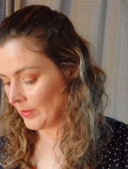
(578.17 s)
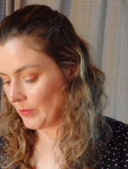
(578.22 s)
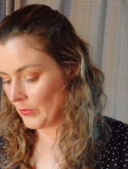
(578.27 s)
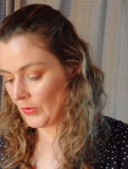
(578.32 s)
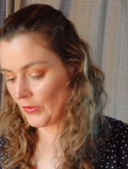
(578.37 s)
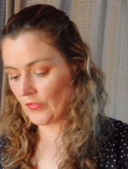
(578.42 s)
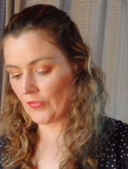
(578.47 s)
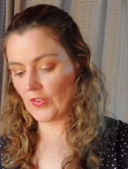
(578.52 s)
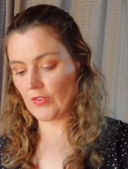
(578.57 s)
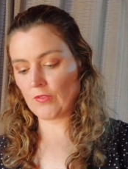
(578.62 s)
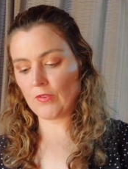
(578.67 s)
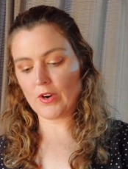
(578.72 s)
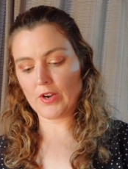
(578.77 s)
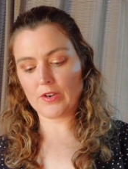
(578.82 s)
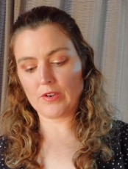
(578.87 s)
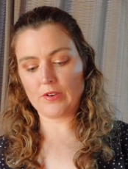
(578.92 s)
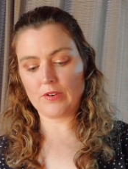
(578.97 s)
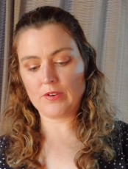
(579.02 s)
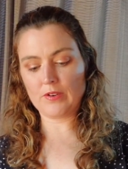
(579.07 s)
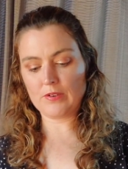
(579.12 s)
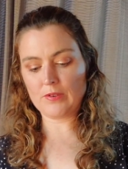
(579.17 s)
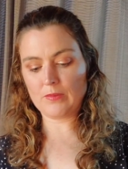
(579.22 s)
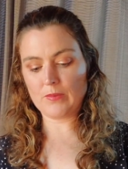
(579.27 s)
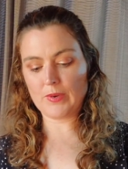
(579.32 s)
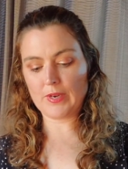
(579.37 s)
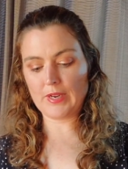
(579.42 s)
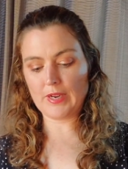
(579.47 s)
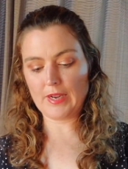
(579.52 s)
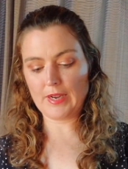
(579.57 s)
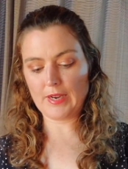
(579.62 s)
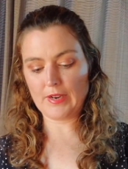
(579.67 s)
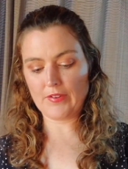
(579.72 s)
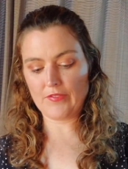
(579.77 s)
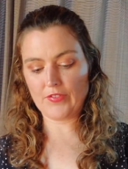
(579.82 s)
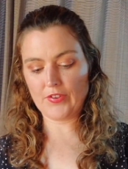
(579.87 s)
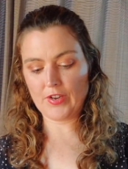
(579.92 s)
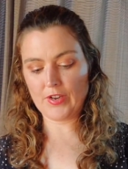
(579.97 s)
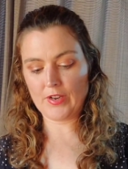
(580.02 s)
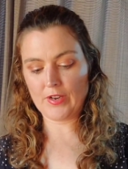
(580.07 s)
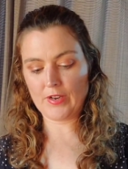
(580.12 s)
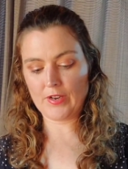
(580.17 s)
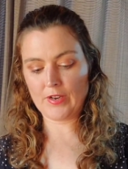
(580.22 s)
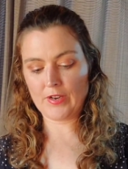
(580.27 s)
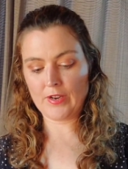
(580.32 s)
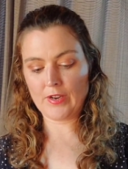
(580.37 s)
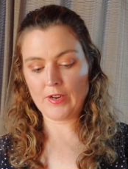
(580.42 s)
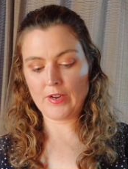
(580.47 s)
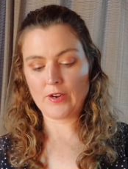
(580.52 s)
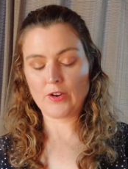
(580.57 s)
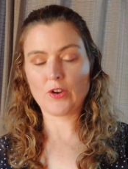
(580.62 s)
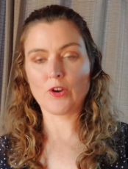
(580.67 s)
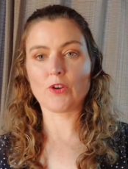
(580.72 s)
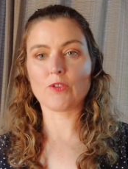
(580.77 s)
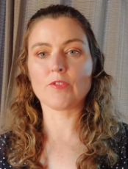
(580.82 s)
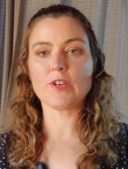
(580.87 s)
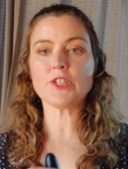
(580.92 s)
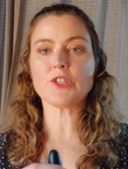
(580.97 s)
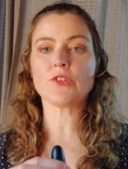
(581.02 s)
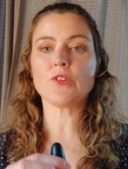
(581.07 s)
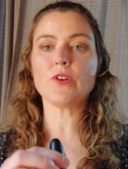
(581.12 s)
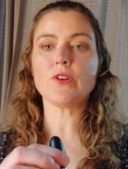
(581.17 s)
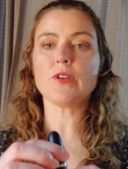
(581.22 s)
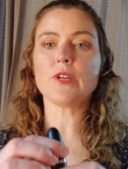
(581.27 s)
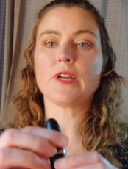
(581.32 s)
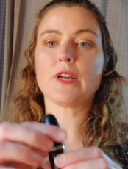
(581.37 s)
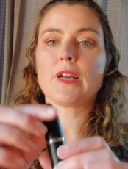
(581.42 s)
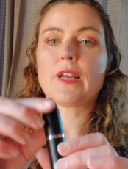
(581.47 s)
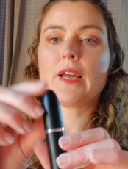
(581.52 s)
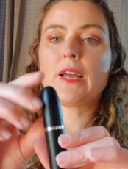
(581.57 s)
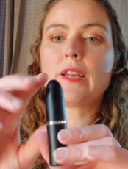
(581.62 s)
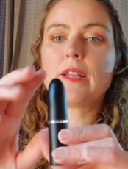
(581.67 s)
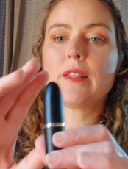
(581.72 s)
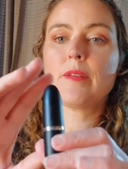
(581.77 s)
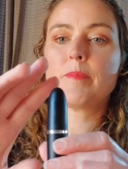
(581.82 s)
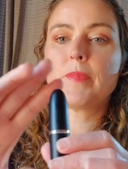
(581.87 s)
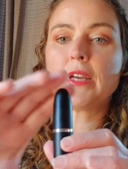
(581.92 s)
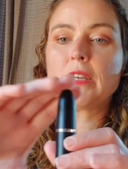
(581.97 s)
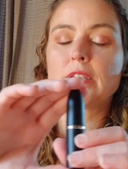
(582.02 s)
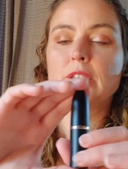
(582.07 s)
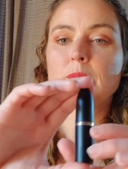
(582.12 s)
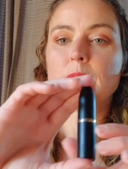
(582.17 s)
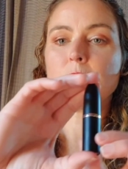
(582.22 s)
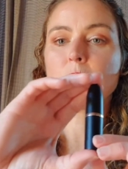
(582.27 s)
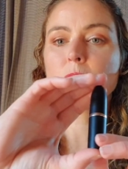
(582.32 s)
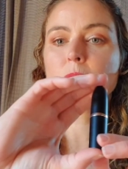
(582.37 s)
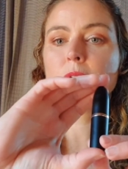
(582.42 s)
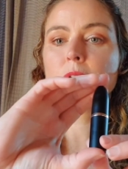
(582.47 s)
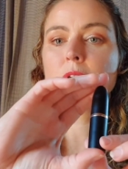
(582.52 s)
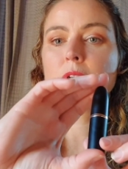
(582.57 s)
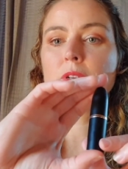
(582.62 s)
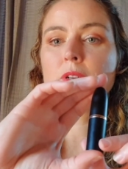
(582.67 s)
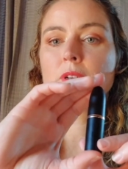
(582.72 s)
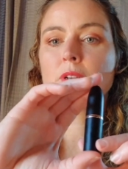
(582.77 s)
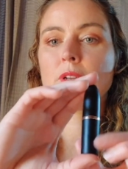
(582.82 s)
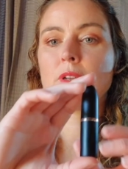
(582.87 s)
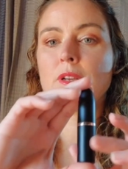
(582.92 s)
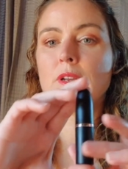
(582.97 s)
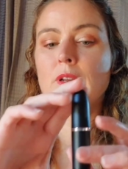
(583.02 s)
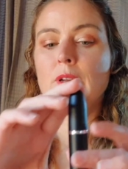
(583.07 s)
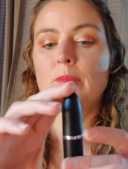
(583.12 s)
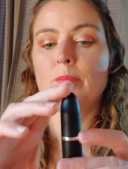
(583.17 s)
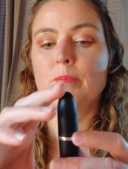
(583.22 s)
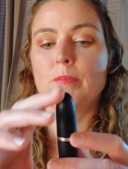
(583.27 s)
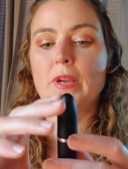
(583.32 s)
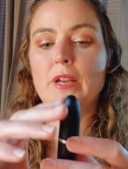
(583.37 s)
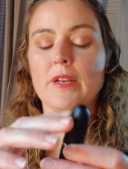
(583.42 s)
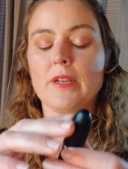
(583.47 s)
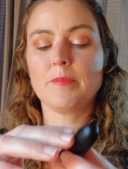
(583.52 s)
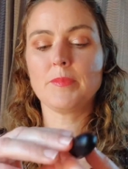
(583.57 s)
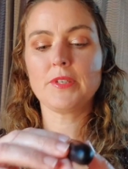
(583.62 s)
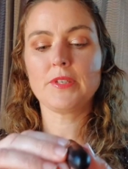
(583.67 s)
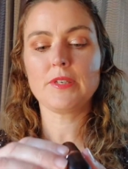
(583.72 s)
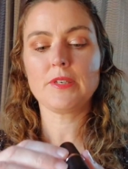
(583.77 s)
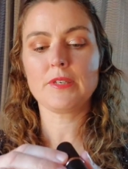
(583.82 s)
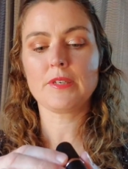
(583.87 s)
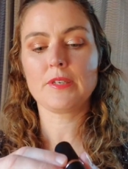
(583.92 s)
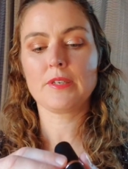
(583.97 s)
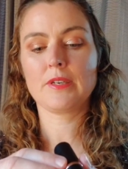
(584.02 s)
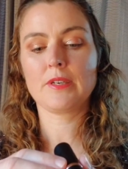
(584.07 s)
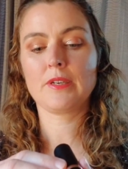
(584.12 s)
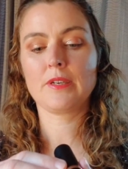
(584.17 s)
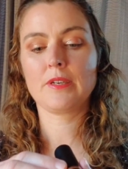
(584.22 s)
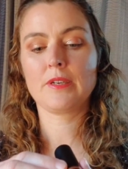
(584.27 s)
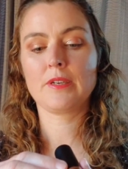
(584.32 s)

Moving right along, we have Go Retro, again the Maximal matte lipsticks.